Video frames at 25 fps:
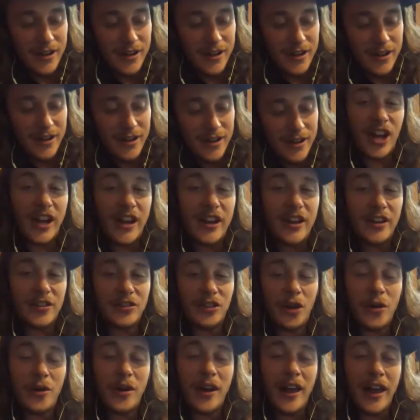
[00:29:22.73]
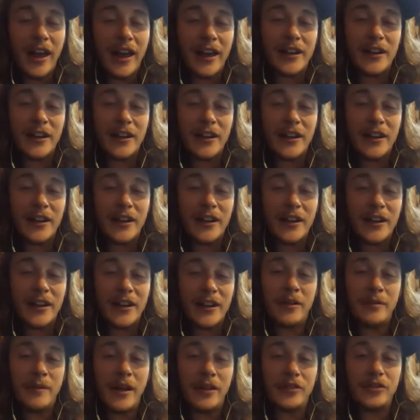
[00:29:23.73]
He shit in his own hand and threw it
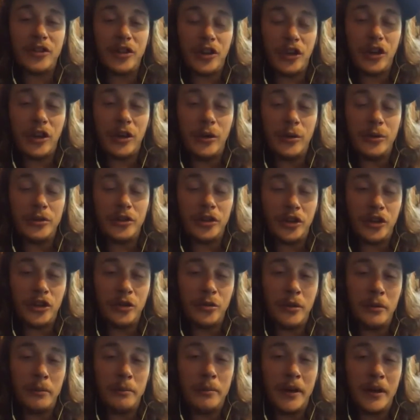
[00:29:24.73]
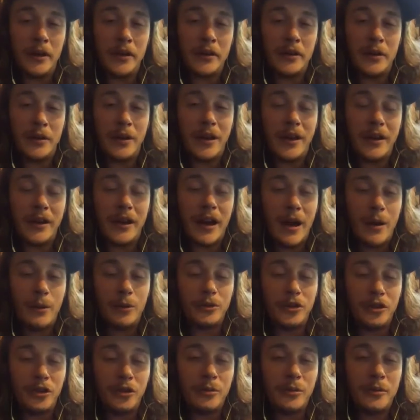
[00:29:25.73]
at him. He was a human being. That guy was
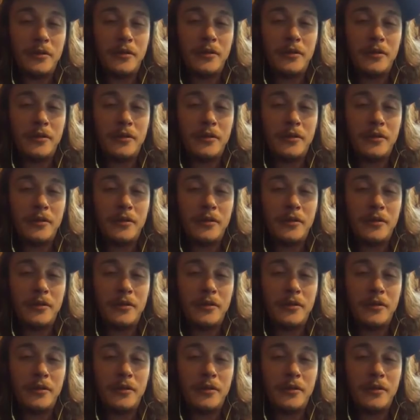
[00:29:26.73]
a human.